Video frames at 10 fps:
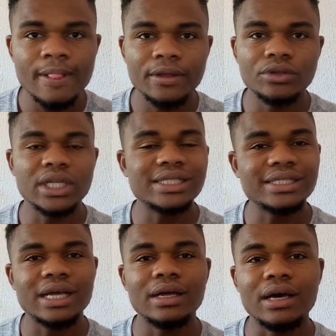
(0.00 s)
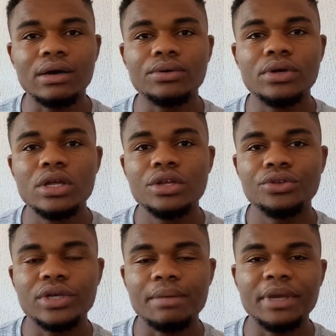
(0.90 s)
You know, that is how
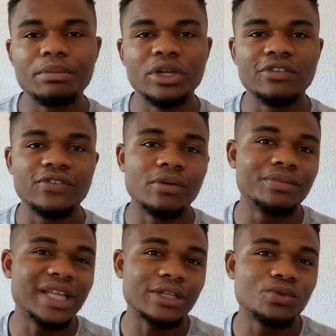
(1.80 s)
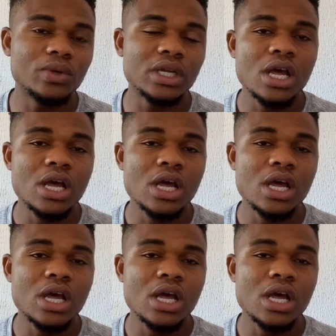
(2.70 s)
you can make money from that one.